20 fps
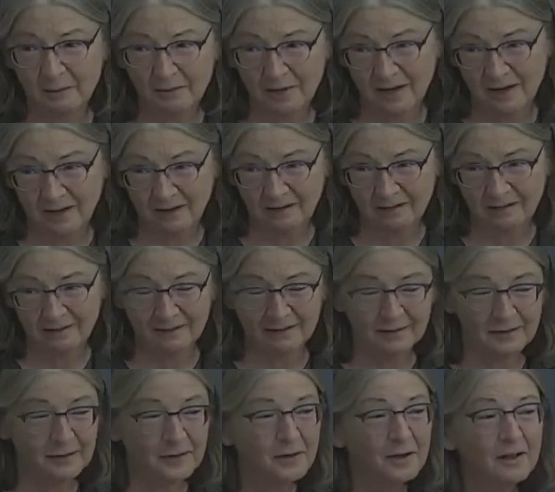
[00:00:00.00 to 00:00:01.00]
I bring, you
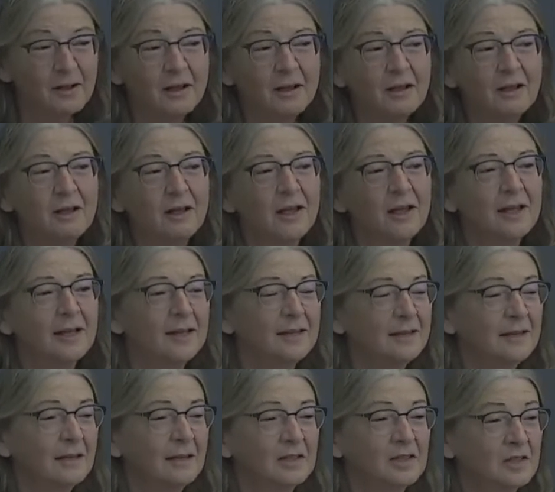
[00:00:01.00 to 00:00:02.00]
know.
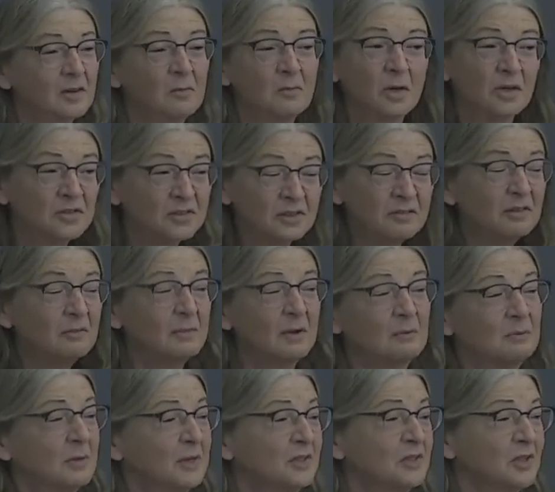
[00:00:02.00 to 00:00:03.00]
And so most of them
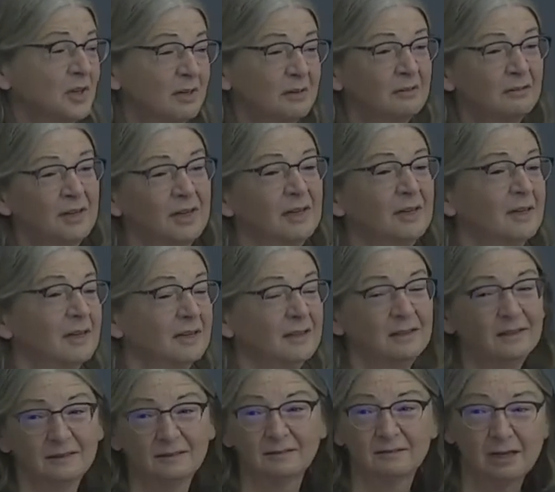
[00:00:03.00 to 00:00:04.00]
have been
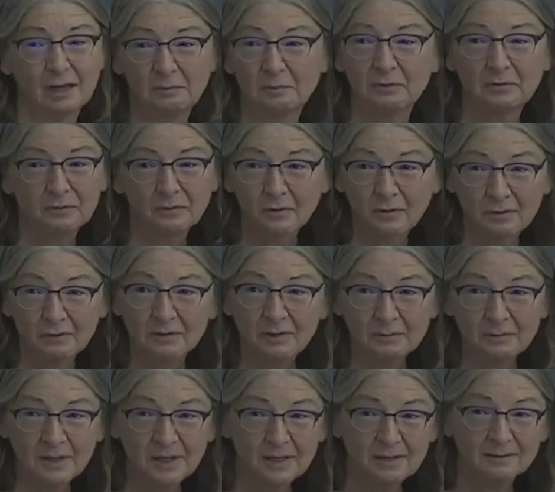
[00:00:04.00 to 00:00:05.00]
generated right before
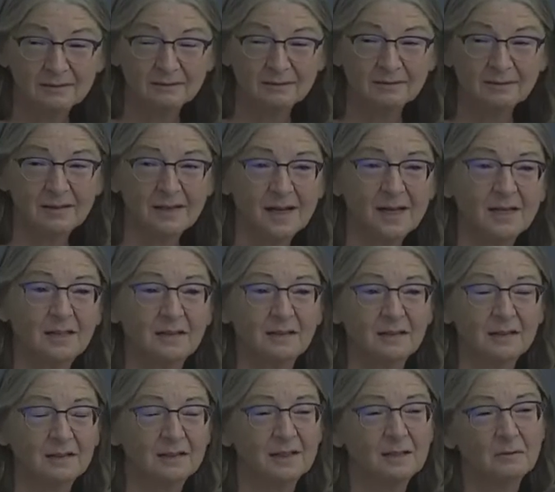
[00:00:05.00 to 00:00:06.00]
we meet.
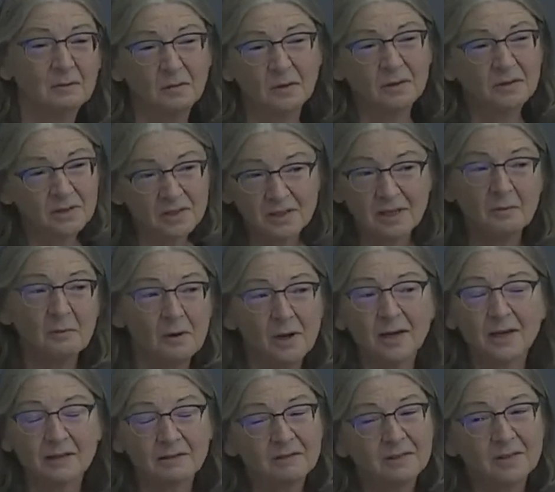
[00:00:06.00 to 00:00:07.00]
And it worked
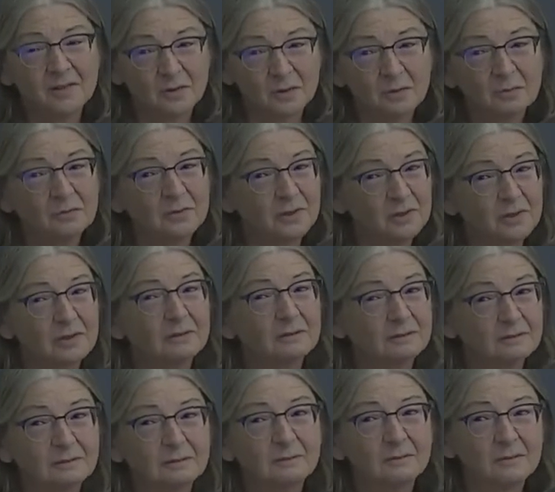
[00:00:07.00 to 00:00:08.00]
somewhat in Zoom
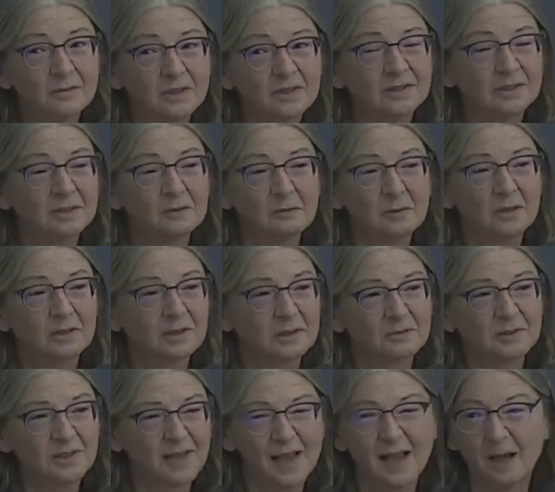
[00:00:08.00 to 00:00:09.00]
too. It still worked.
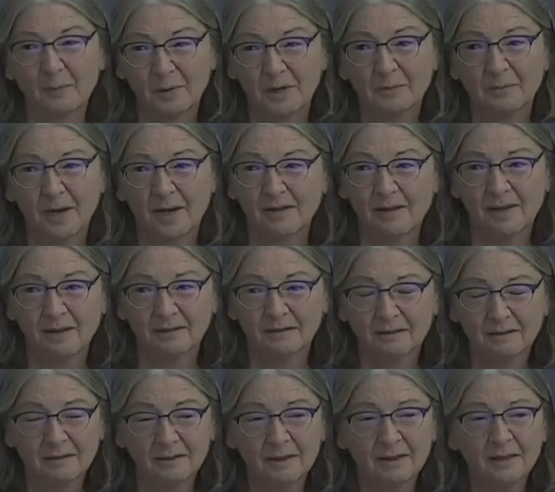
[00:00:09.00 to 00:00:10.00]
It was habit by
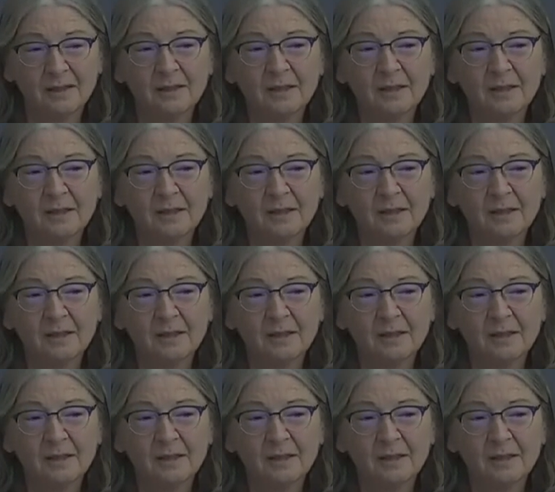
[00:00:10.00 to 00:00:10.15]
then.